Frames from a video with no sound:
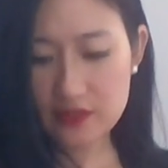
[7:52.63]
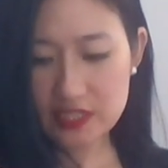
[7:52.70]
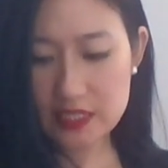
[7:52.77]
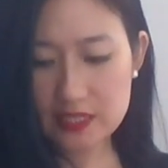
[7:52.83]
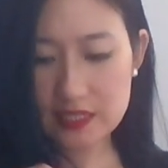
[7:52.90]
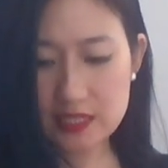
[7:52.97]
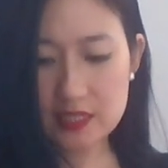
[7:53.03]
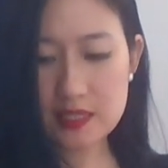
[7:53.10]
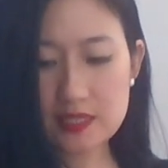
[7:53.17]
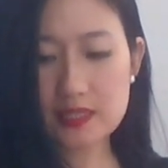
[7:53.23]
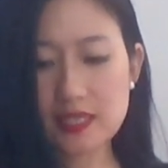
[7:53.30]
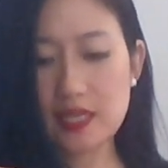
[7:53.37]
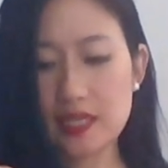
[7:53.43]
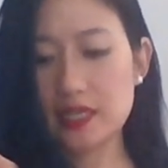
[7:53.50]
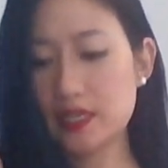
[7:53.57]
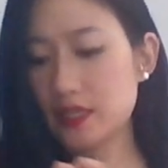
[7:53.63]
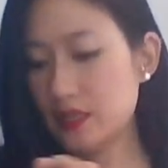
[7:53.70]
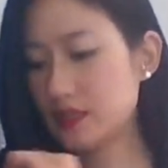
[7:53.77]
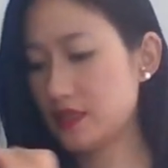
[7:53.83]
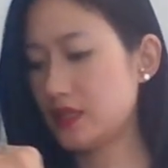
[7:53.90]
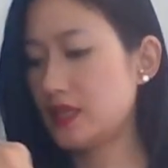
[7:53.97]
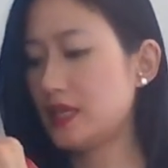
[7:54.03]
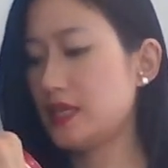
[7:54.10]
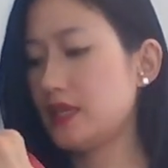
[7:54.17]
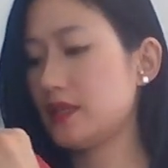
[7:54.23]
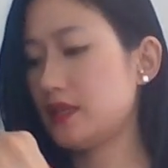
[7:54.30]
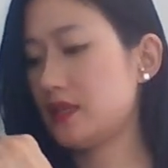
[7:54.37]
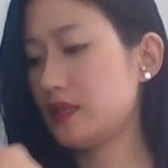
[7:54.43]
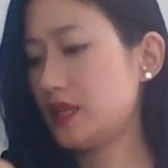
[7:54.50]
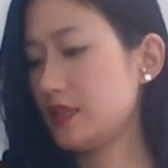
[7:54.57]
It's inside,
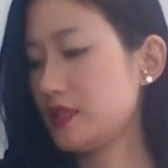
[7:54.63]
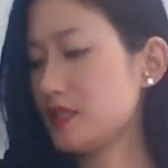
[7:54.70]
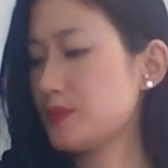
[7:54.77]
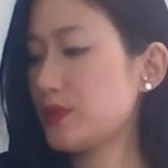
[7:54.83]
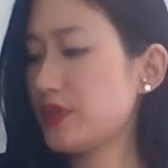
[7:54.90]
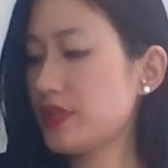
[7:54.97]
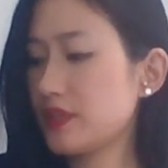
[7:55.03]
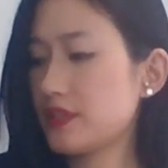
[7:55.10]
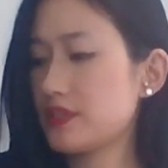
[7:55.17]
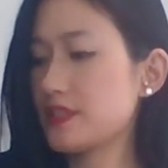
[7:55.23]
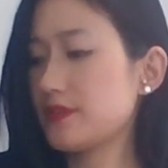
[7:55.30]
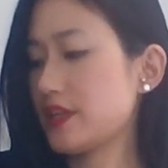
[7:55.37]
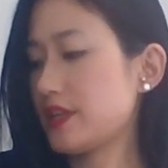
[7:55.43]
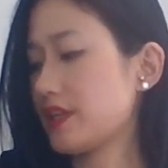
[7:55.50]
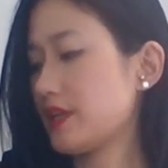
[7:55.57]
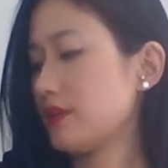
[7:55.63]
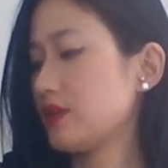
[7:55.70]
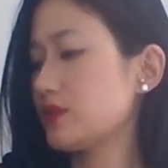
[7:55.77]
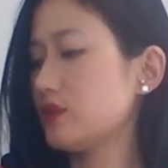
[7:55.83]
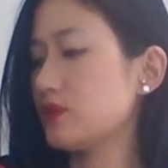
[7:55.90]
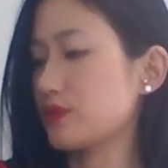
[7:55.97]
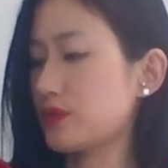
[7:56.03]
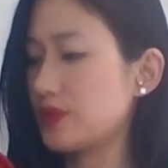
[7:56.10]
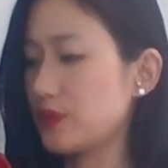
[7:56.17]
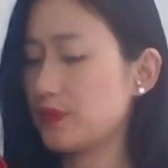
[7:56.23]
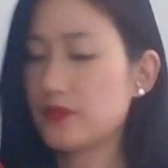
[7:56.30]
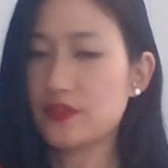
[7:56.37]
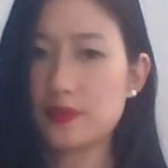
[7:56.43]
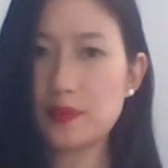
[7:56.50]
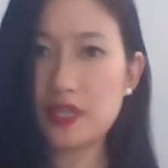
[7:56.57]
and at this point, there's very little
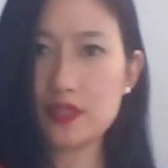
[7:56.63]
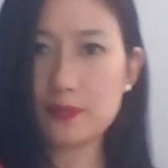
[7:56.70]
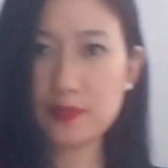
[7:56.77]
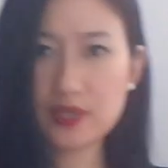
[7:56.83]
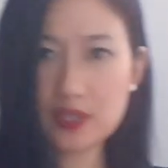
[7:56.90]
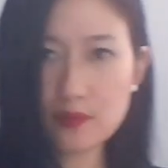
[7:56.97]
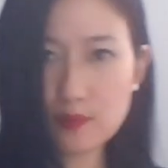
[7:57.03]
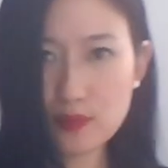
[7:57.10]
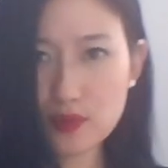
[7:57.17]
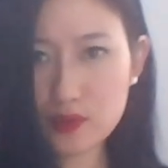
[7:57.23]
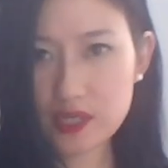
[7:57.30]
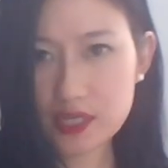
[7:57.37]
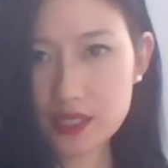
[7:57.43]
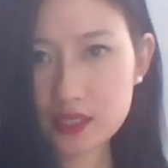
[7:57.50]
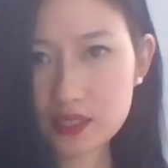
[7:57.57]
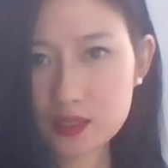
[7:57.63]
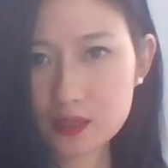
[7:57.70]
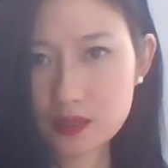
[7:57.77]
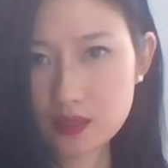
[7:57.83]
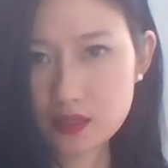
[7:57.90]
room for me to put more,